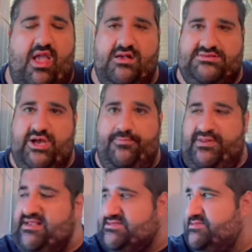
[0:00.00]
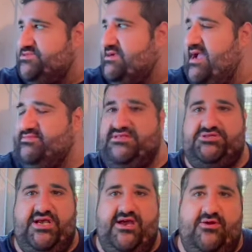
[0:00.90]
So please subscribe to
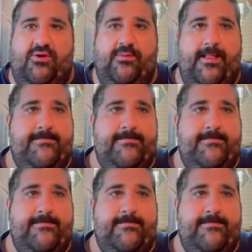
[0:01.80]
the channel.